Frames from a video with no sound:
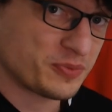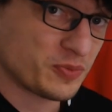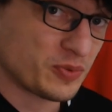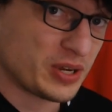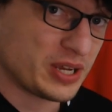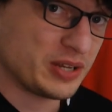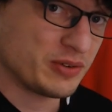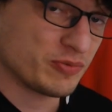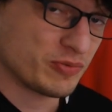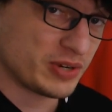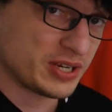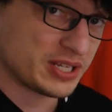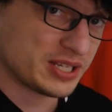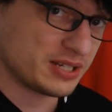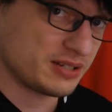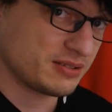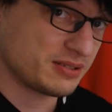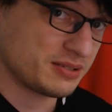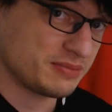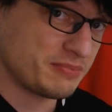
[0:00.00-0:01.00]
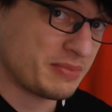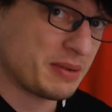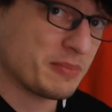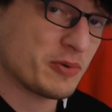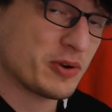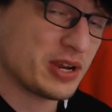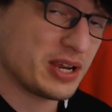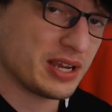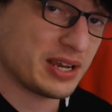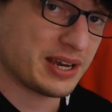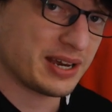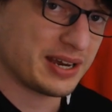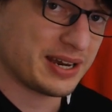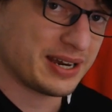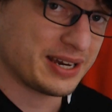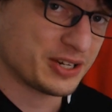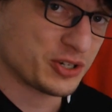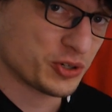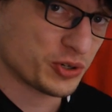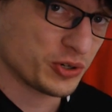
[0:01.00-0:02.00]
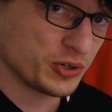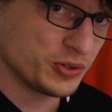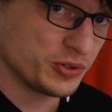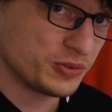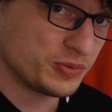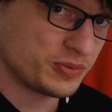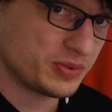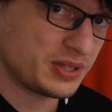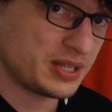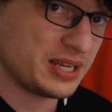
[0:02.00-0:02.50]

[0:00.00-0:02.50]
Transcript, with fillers: in recent memory uh, are true,